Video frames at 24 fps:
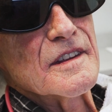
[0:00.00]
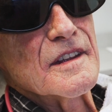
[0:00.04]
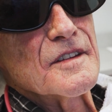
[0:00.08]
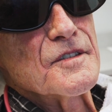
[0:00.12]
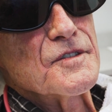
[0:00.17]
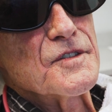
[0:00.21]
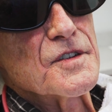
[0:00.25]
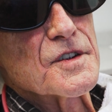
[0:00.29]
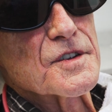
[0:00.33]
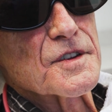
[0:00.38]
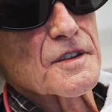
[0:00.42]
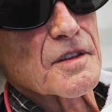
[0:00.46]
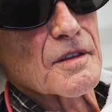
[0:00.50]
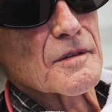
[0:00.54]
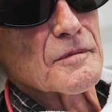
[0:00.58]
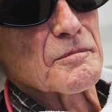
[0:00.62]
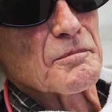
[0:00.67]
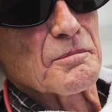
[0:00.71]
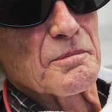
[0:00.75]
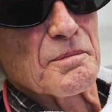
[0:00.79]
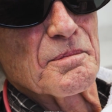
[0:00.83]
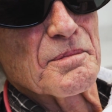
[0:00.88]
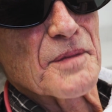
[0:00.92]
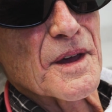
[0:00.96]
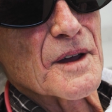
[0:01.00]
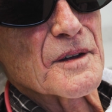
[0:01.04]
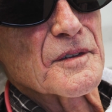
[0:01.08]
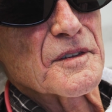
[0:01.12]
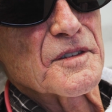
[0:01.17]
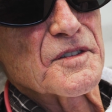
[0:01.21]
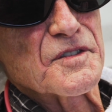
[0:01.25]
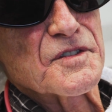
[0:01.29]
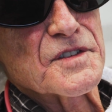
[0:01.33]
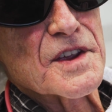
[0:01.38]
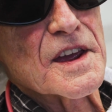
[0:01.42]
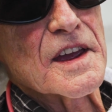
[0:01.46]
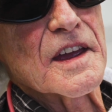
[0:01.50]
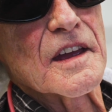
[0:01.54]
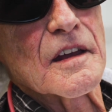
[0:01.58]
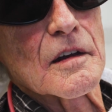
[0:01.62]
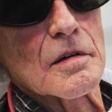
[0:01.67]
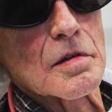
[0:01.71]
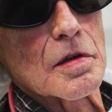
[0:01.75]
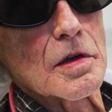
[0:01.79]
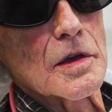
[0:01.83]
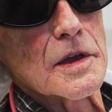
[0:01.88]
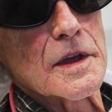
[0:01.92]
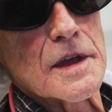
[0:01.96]
It just like a
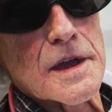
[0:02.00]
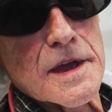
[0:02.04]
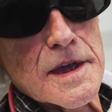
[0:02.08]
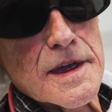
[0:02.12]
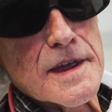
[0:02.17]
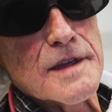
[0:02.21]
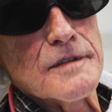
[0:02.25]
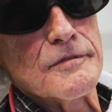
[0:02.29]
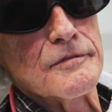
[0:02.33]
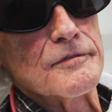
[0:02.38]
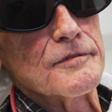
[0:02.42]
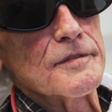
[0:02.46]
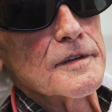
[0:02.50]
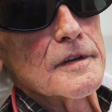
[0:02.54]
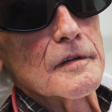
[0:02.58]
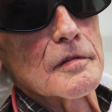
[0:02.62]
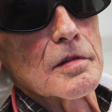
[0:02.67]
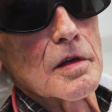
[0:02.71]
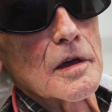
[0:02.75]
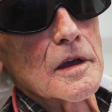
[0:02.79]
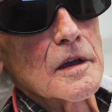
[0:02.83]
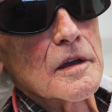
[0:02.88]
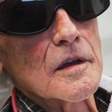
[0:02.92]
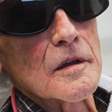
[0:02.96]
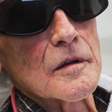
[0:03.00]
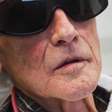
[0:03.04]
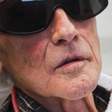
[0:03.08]
tingling heat feeling.